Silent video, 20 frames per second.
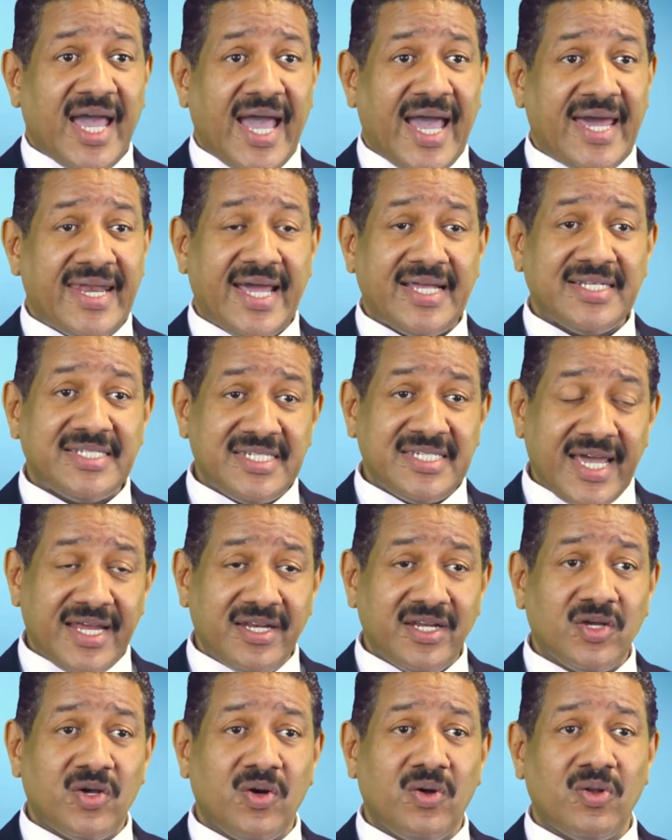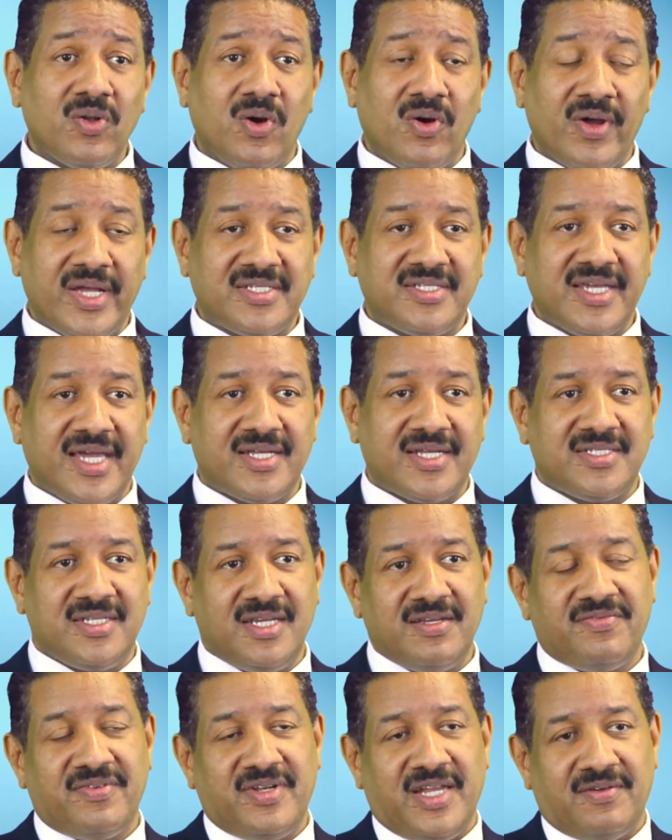and at technical or
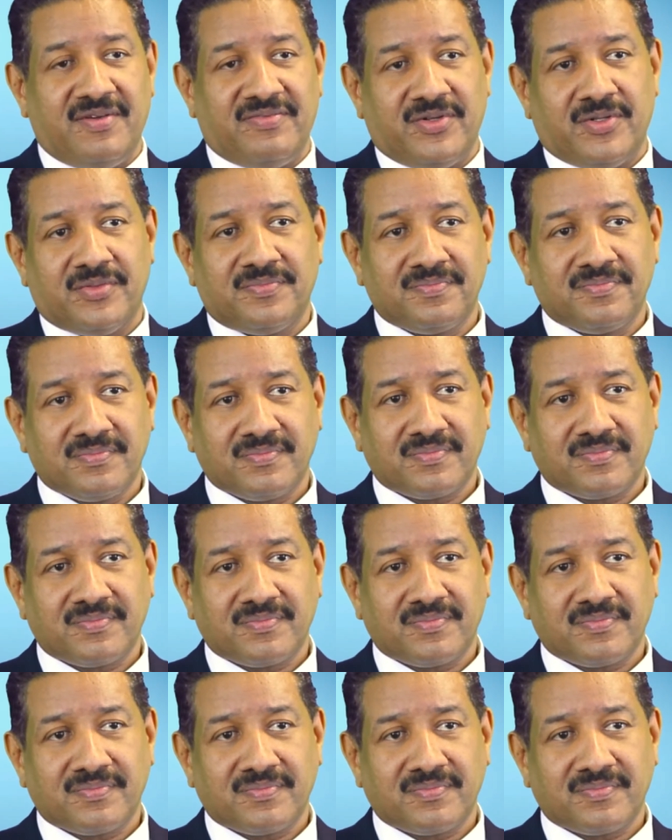executive level.